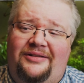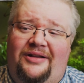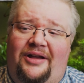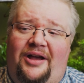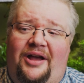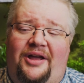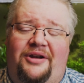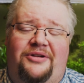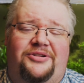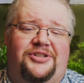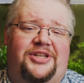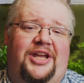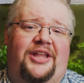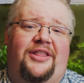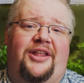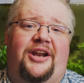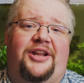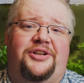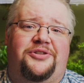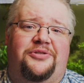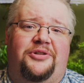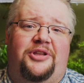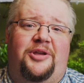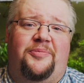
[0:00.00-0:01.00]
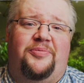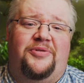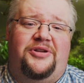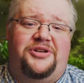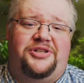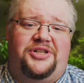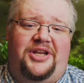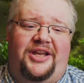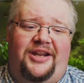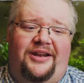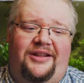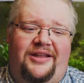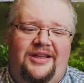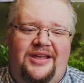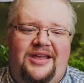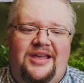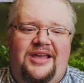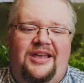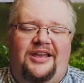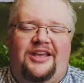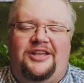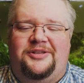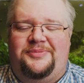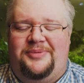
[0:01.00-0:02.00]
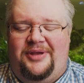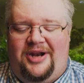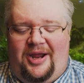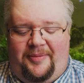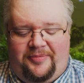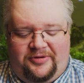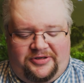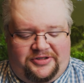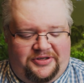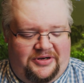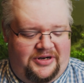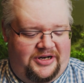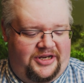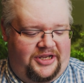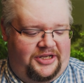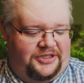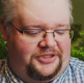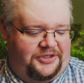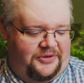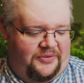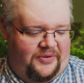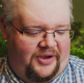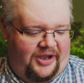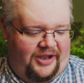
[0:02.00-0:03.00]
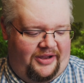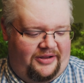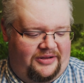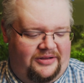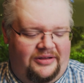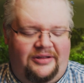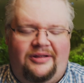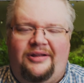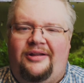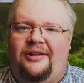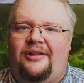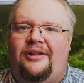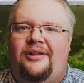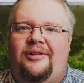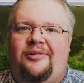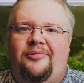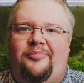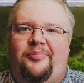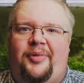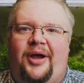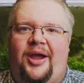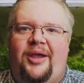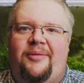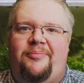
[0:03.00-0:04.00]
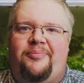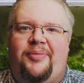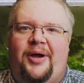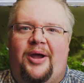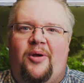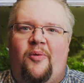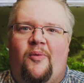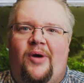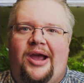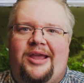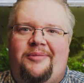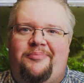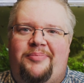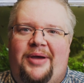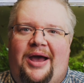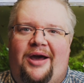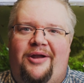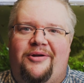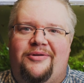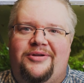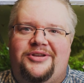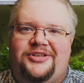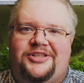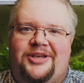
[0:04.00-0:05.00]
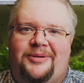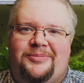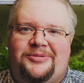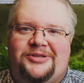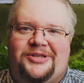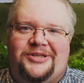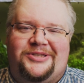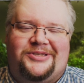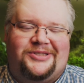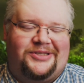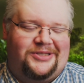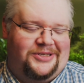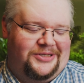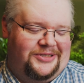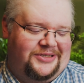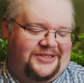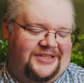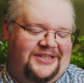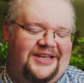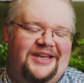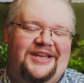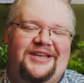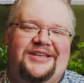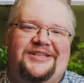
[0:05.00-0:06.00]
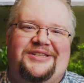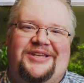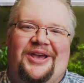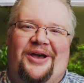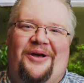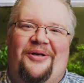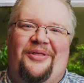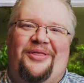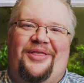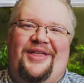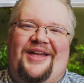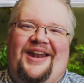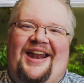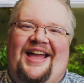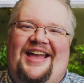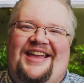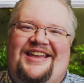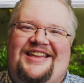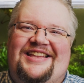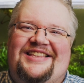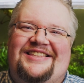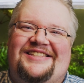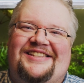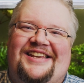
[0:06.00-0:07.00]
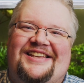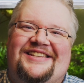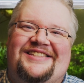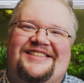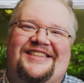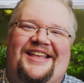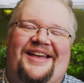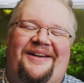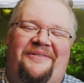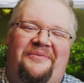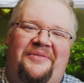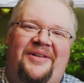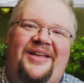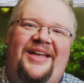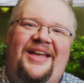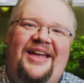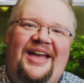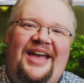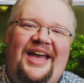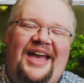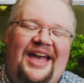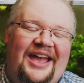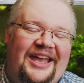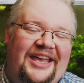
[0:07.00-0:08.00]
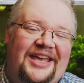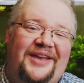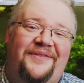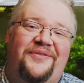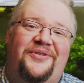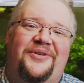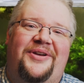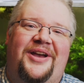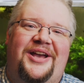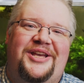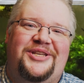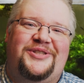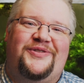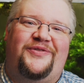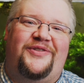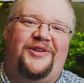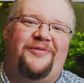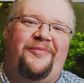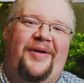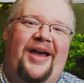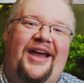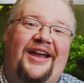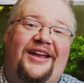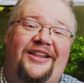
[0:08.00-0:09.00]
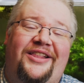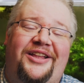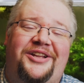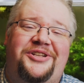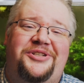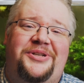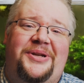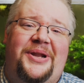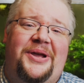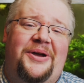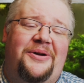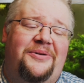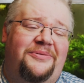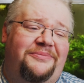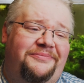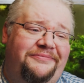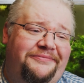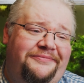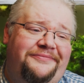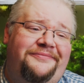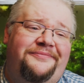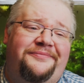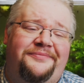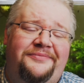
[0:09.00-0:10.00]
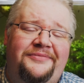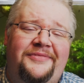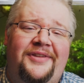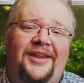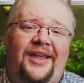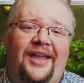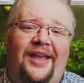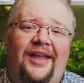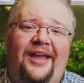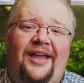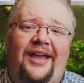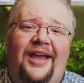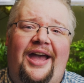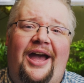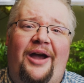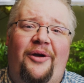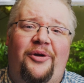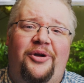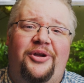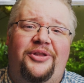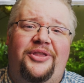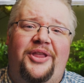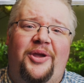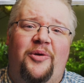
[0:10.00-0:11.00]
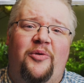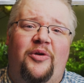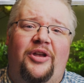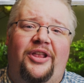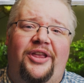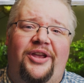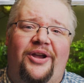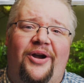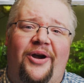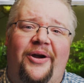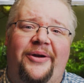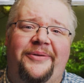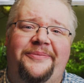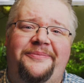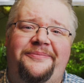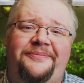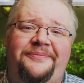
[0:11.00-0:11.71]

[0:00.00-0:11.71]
understand that I truly appreciate it. It gives me an opportunity to buy white powdery substances so that I can test them and give you guys feedback and let you know how good they really are.